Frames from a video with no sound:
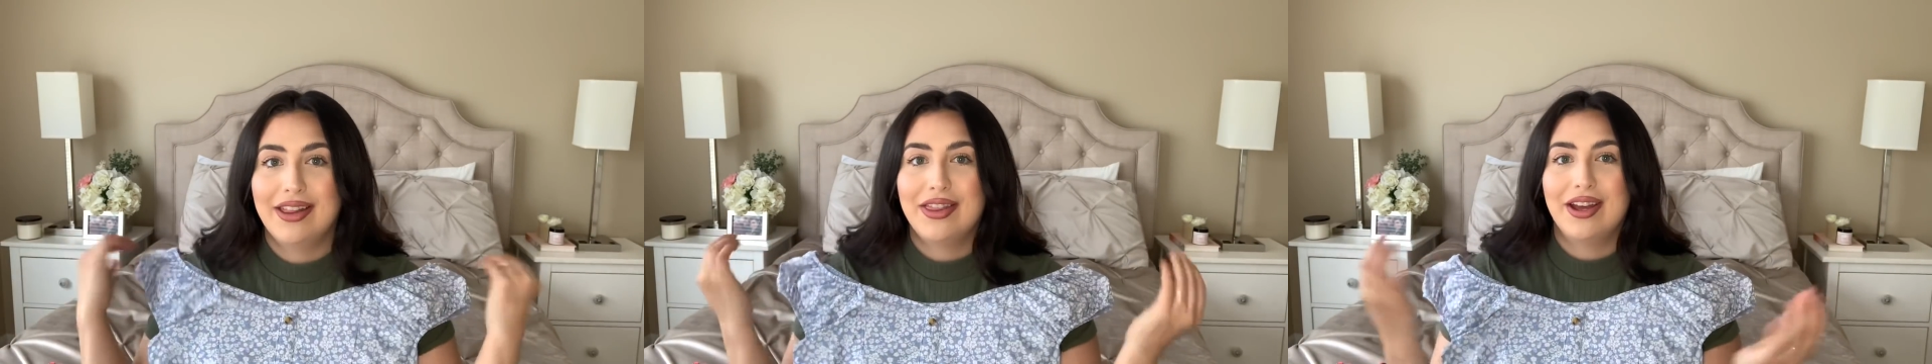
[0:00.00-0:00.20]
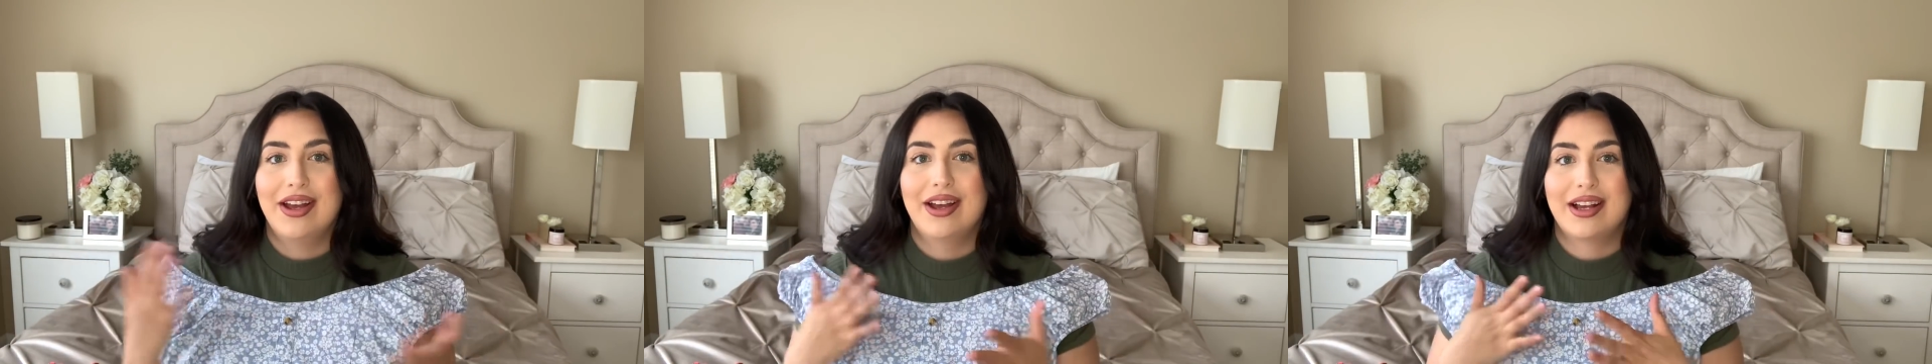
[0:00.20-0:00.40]

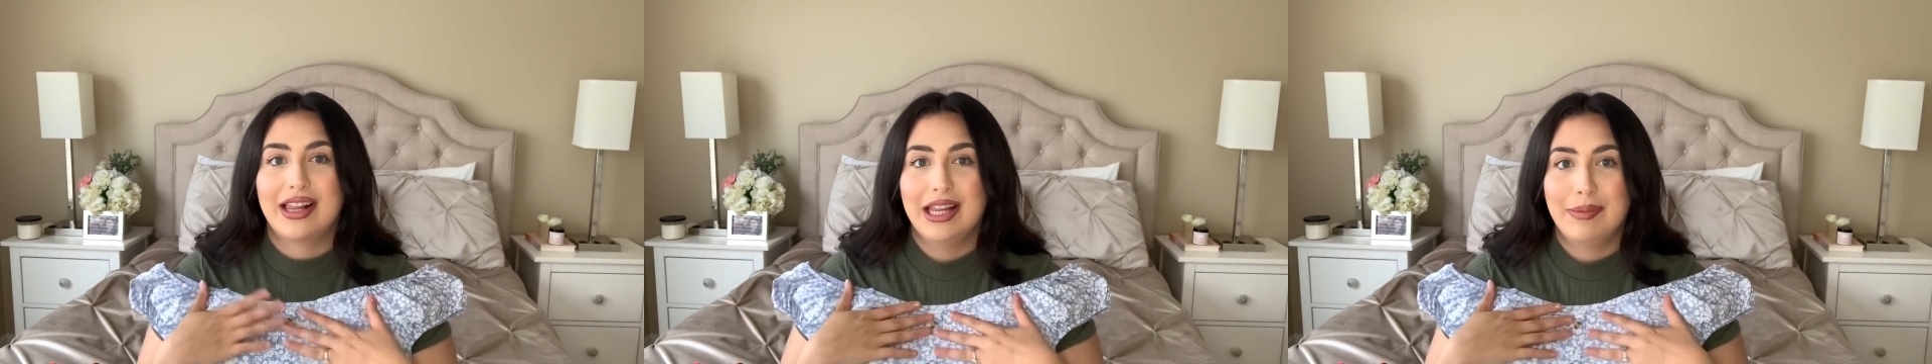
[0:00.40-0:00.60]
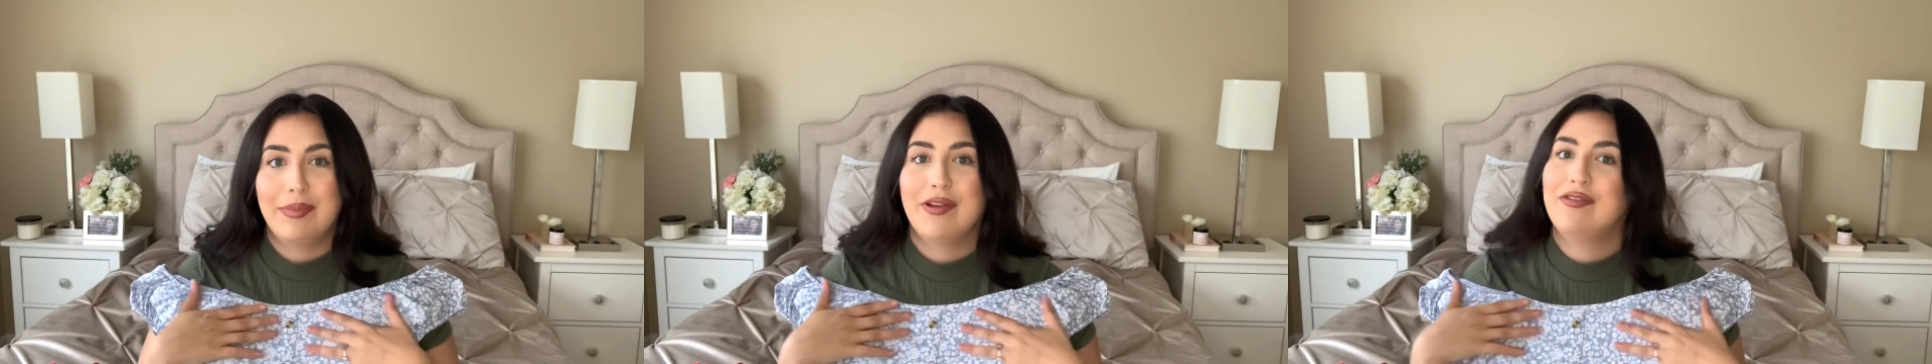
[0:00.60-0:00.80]
the
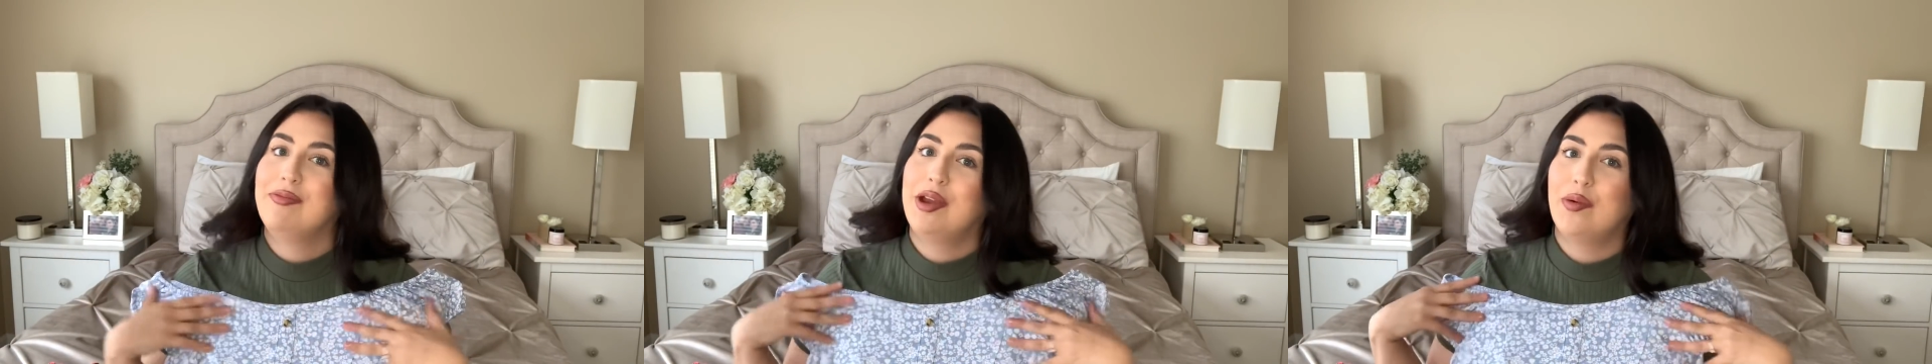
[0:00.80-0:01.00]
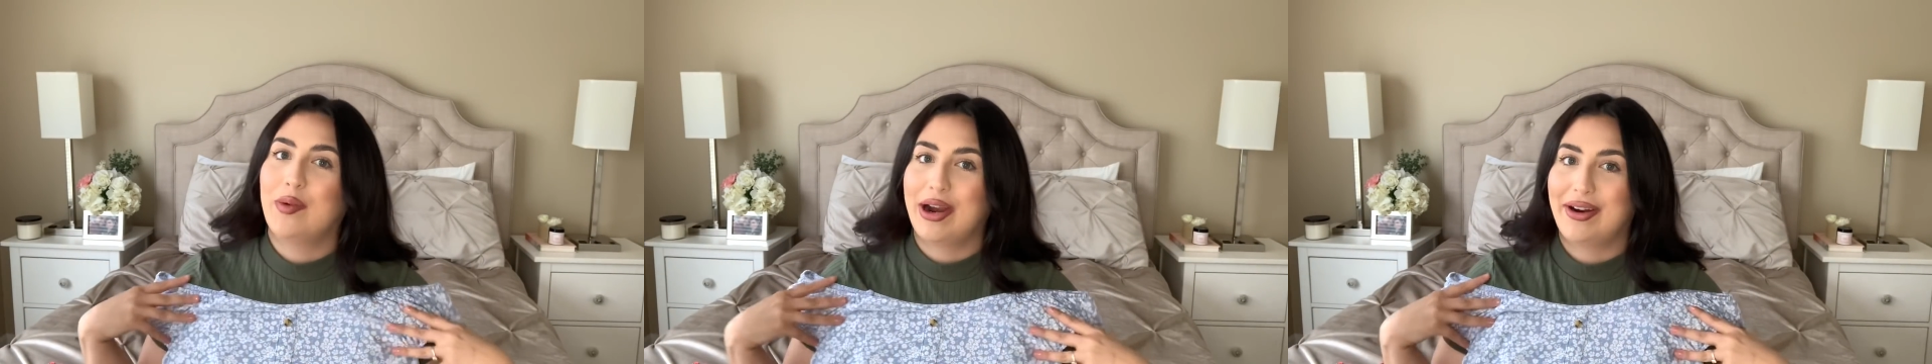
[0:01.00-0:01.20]
clip of me
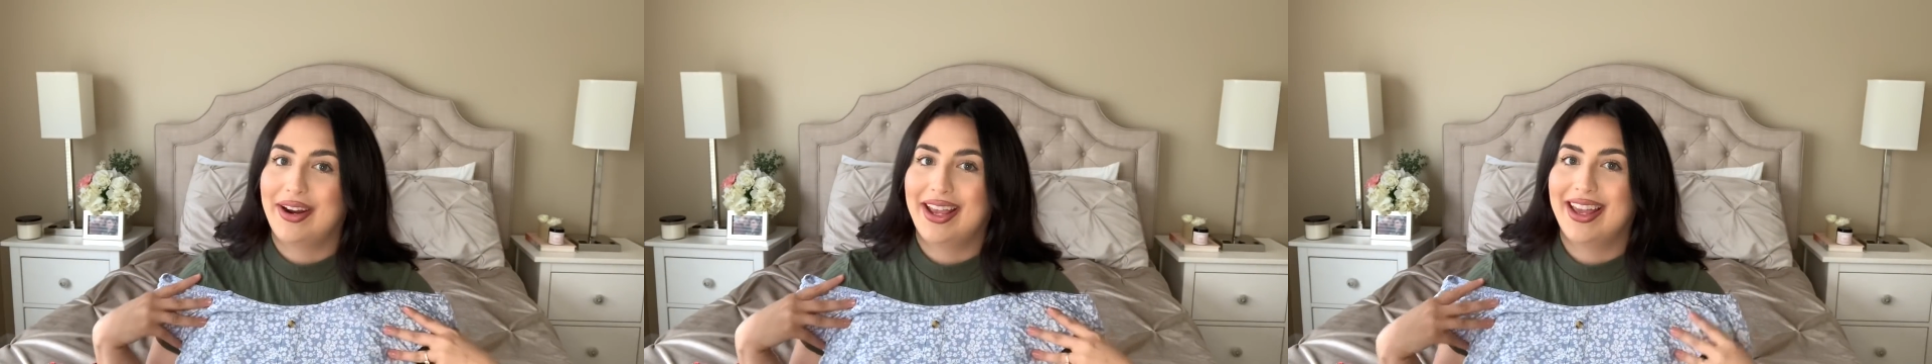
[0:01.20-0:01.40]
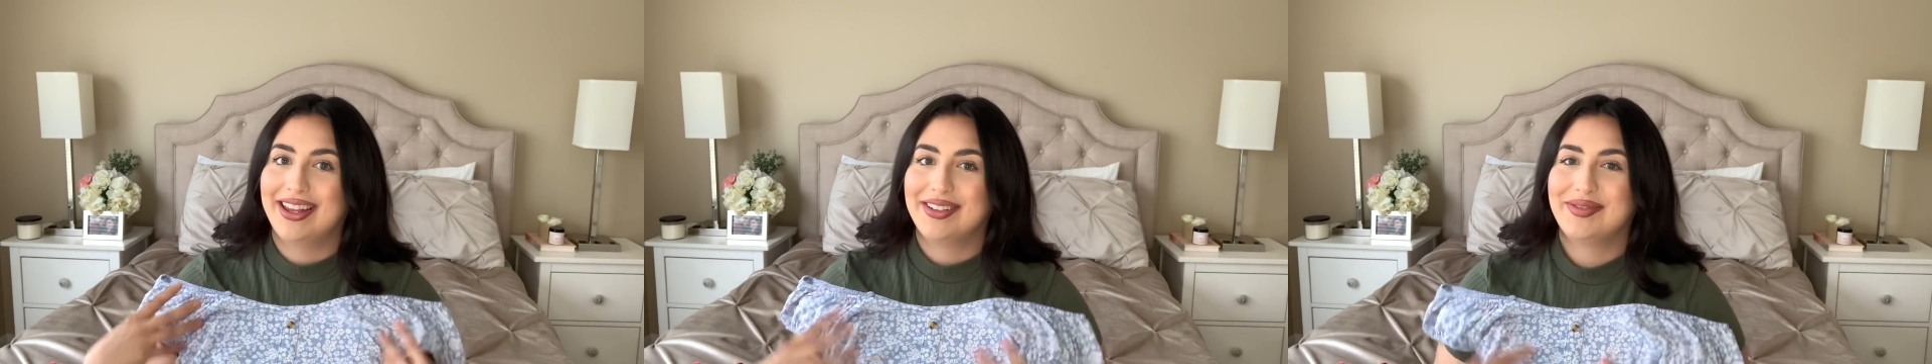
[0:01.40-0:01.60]
wearing it.